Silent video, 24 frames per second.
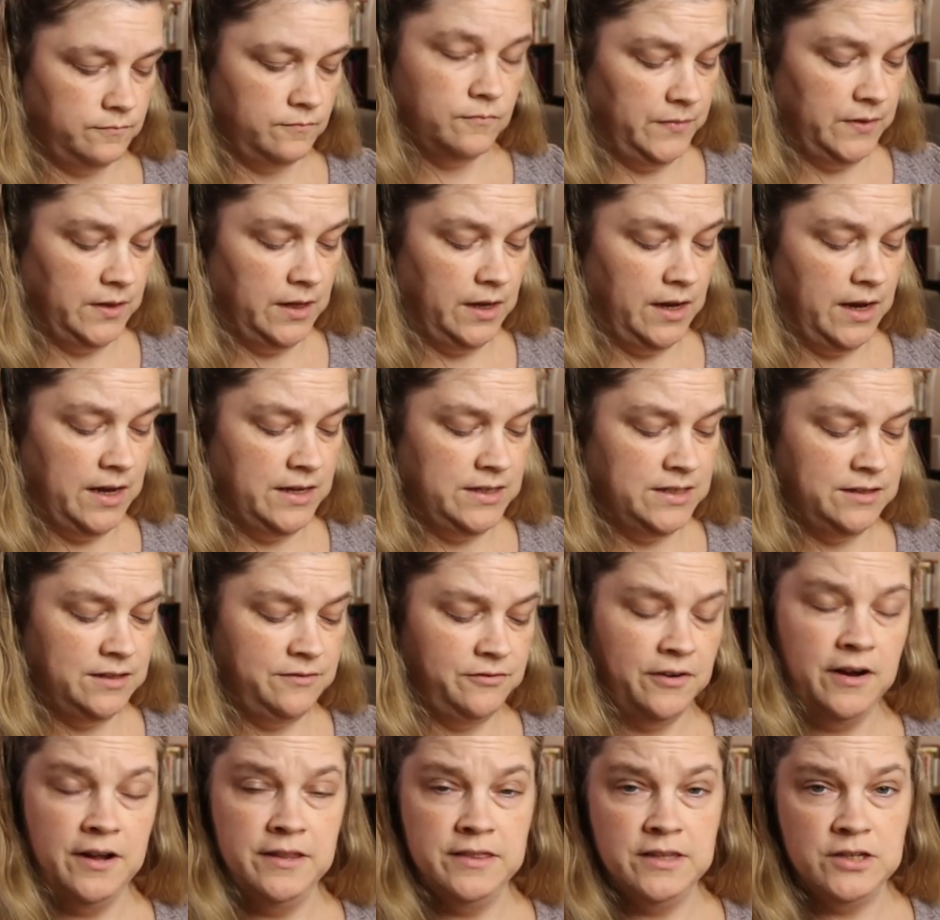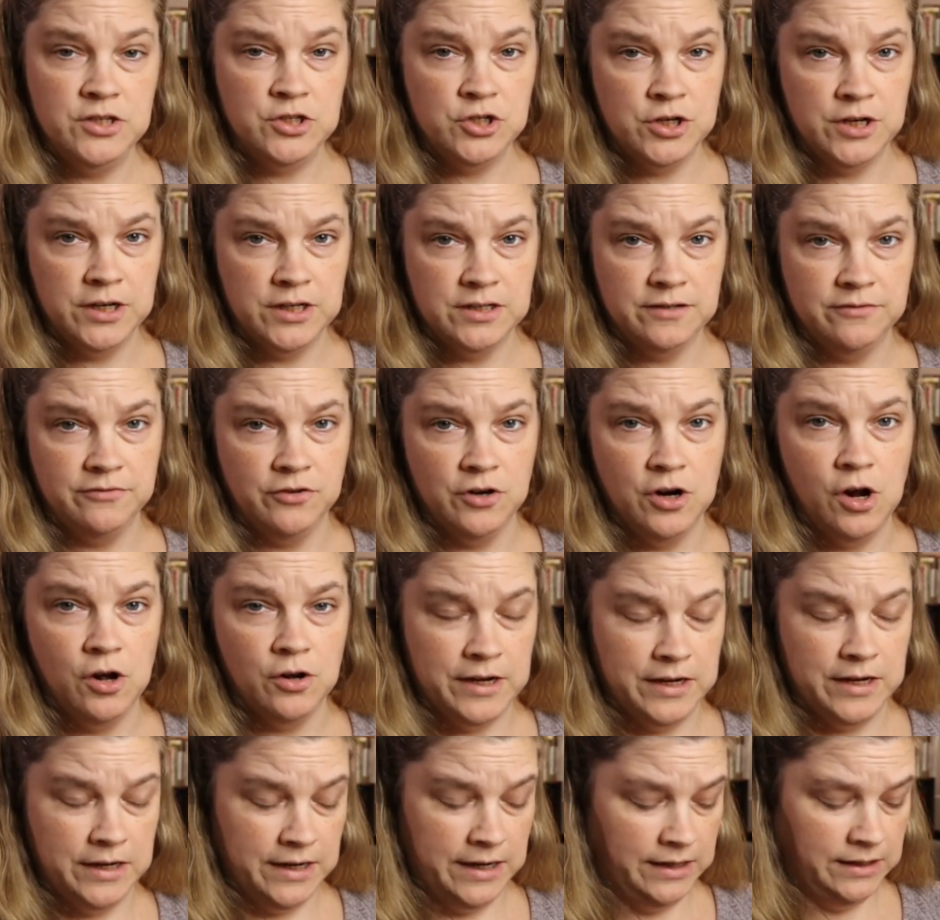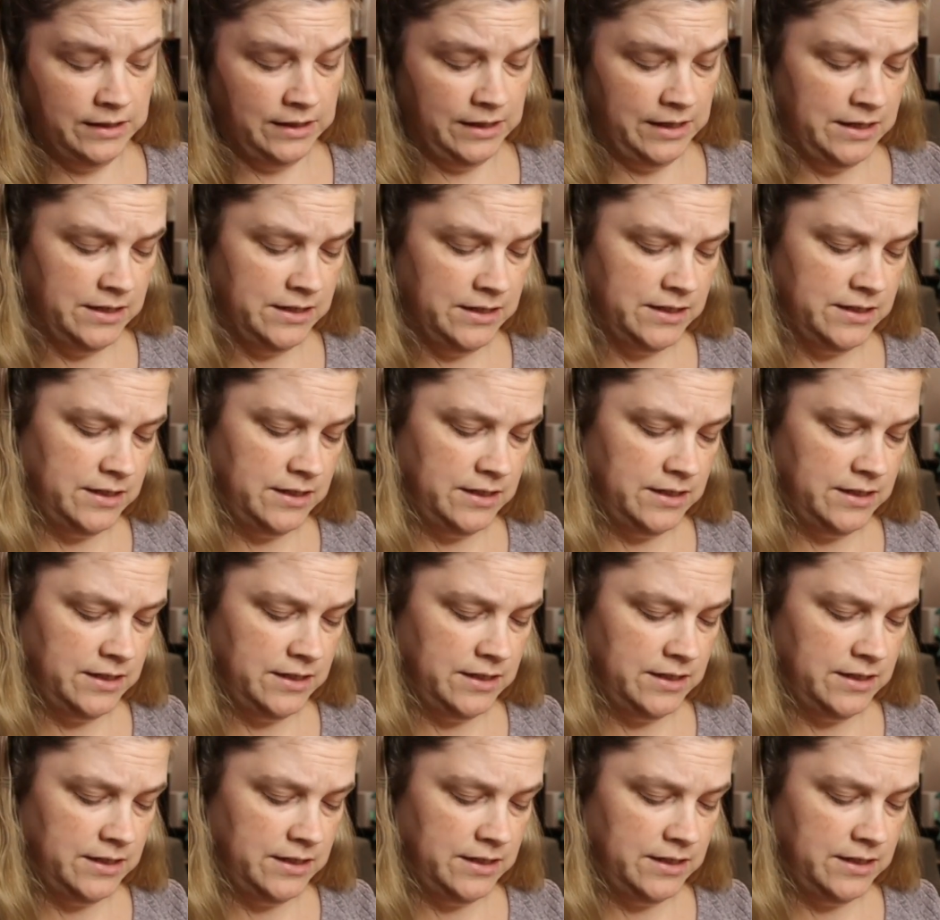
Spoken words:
I did find the trick to frogging at least.